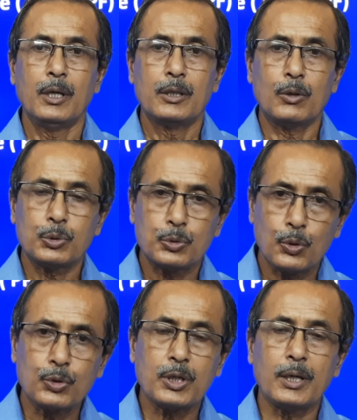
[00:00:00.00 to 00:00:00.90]
The
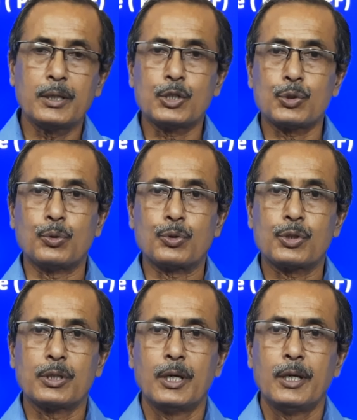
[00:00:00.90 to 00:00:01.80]
total
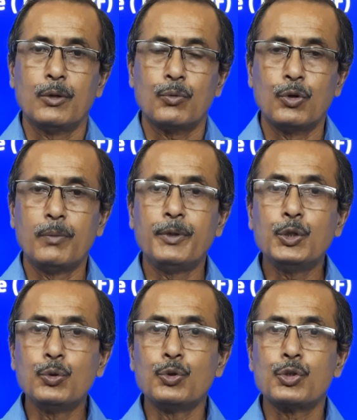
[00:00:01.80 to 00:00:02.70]
resource will be
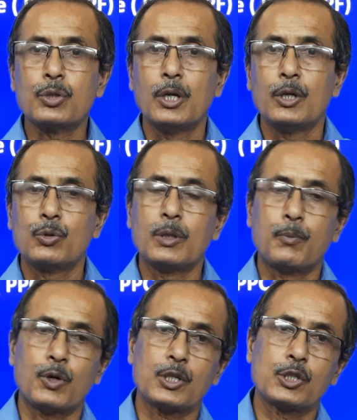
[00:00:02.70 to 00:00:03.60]
used to the
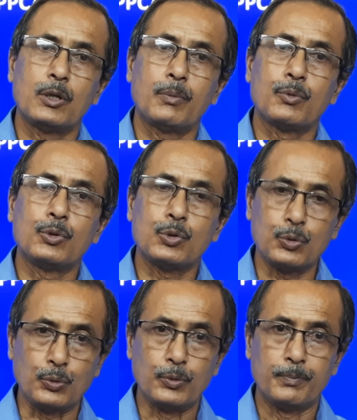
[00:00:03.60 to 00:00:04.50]
production of good
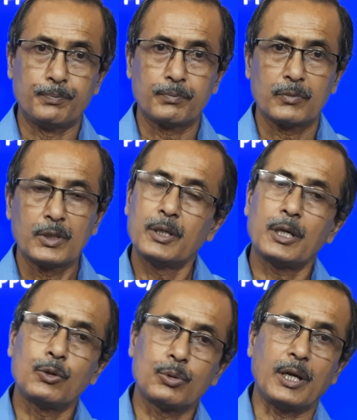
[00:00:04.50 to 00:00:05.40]
two. He
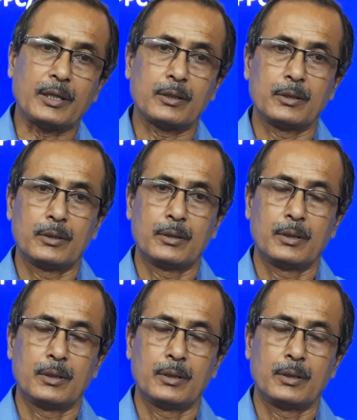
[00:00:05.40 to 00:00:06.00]
can do that.